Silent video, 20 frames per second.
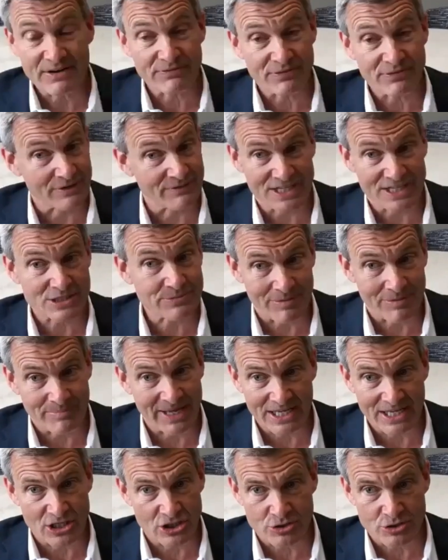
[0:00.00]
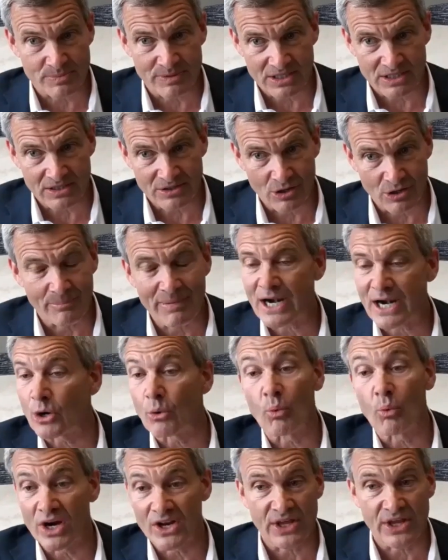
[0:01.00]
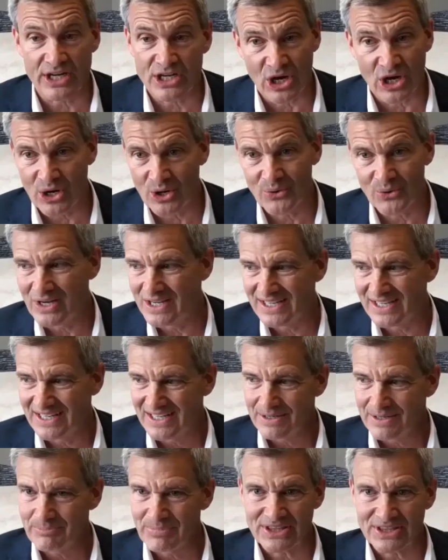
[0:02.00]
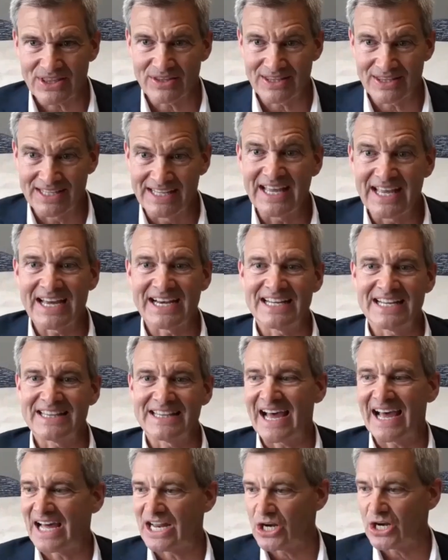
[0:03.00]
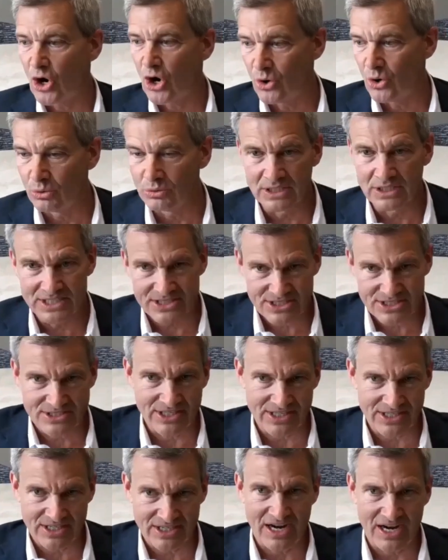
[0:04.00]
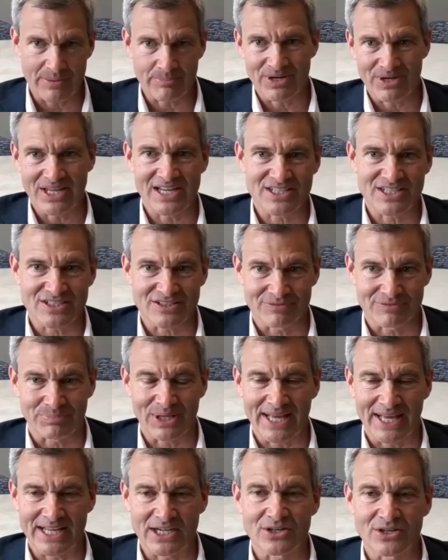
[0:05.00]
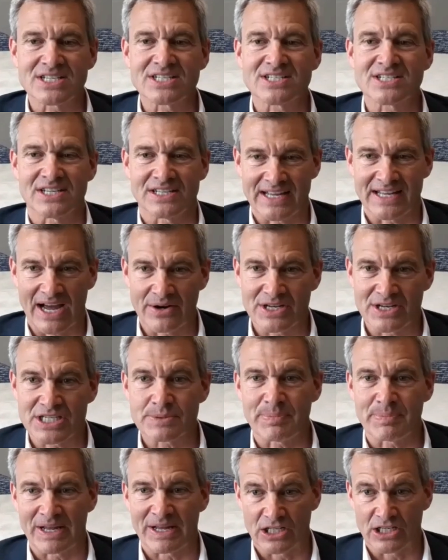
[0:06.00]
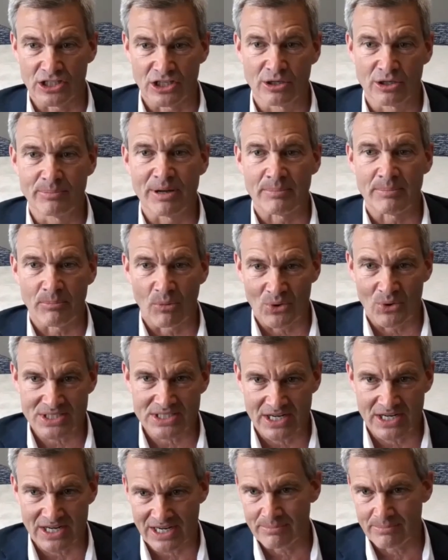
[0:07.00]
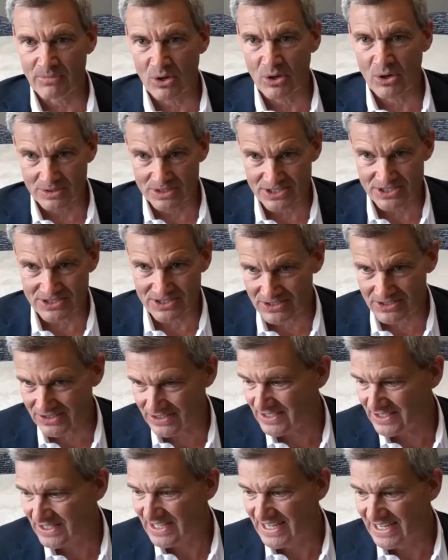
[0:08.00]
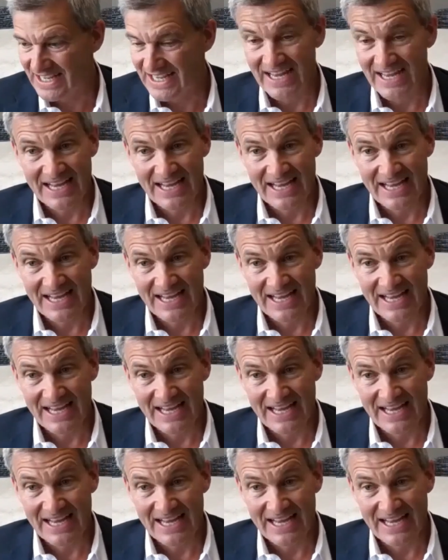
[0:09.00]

pay for investment management no matter where they go, yep. but getting that holistic, comprehensive planner to sit down and spend a little bit more time holistically.